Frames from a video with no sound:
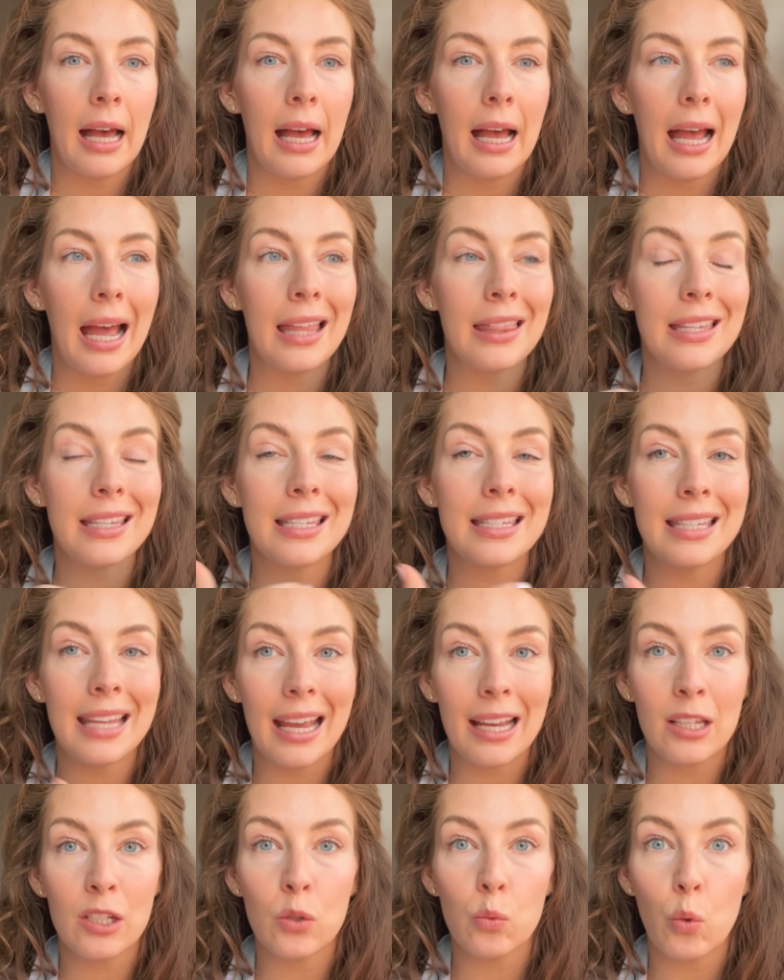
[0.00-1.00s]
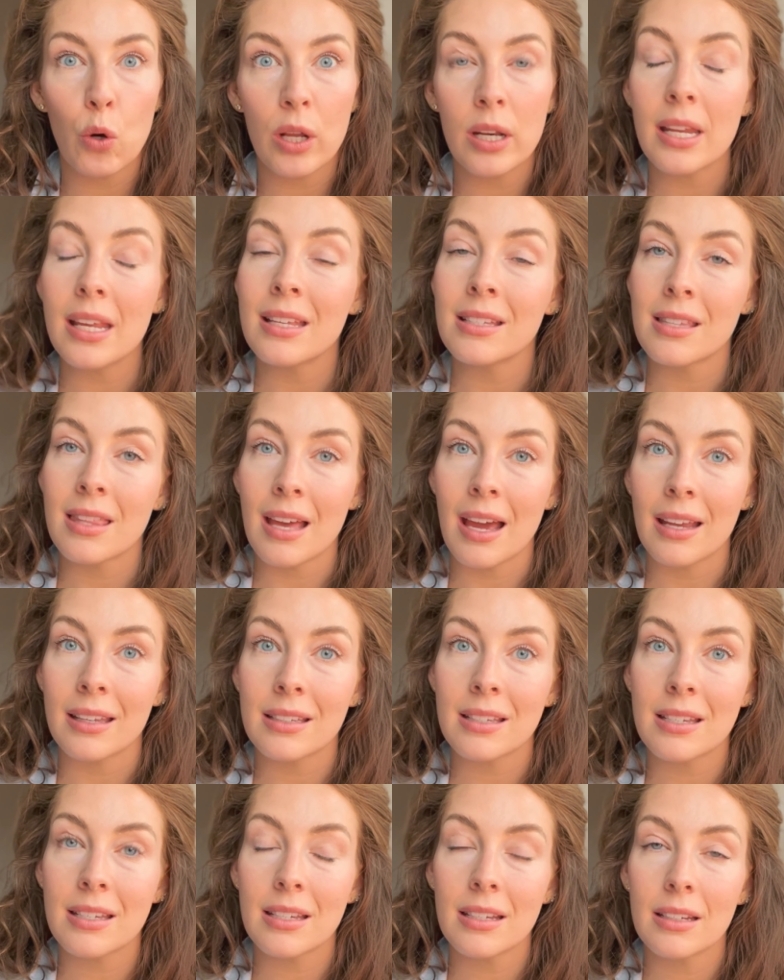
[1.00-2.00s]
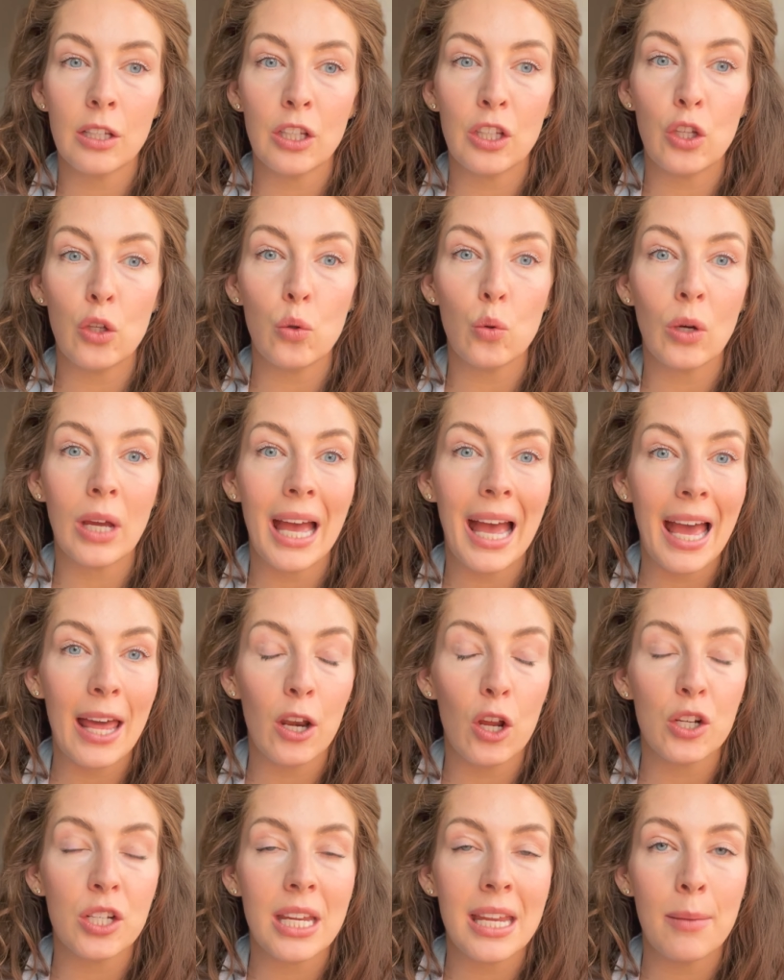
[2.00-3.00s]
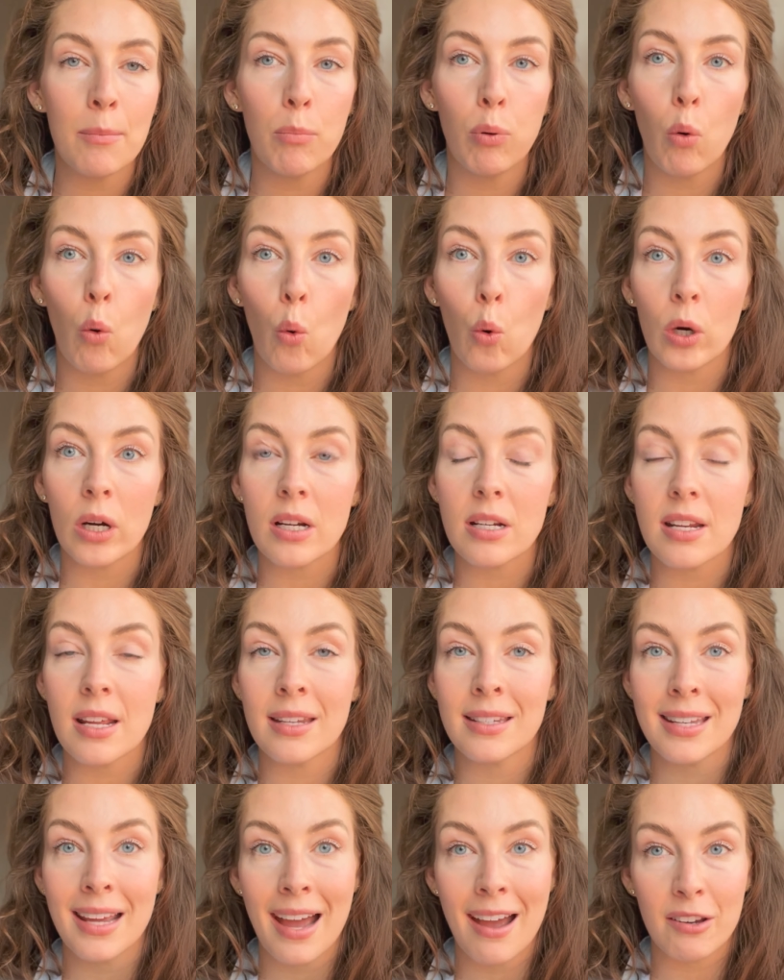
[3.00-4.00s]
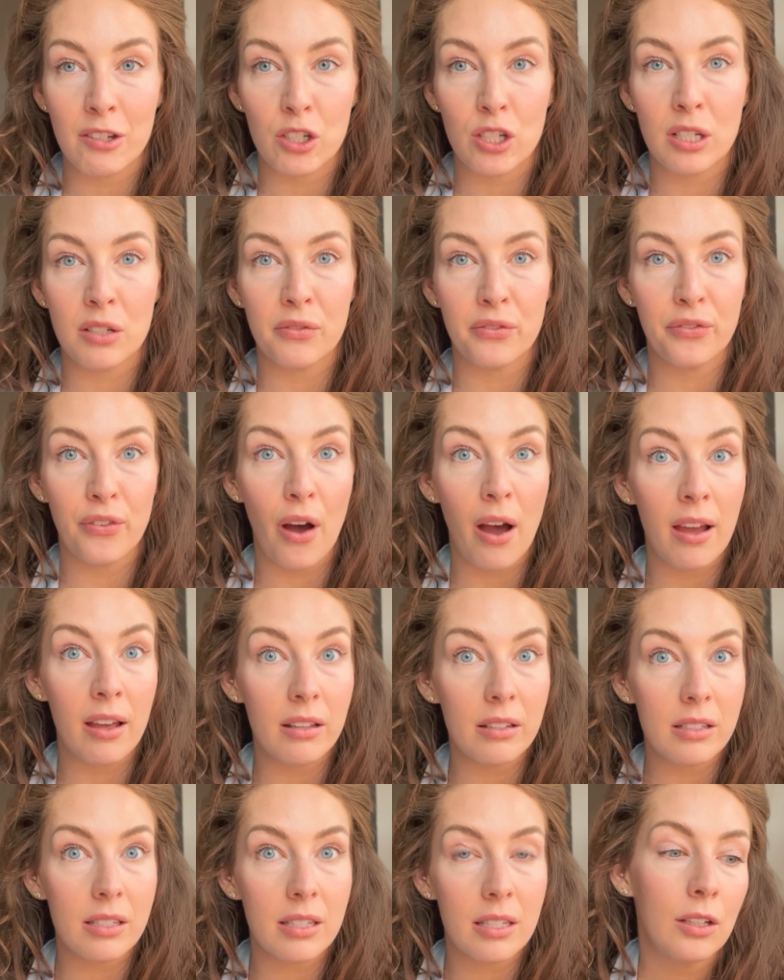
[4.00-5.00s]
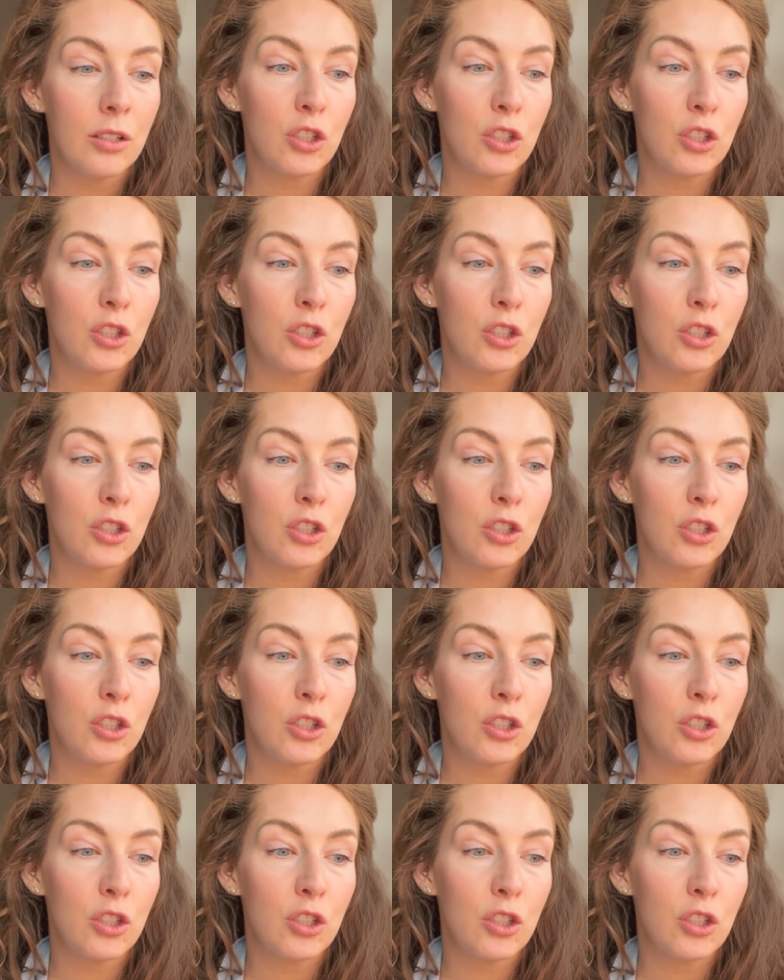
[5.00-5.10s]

And the second one is that you cannot import attached files,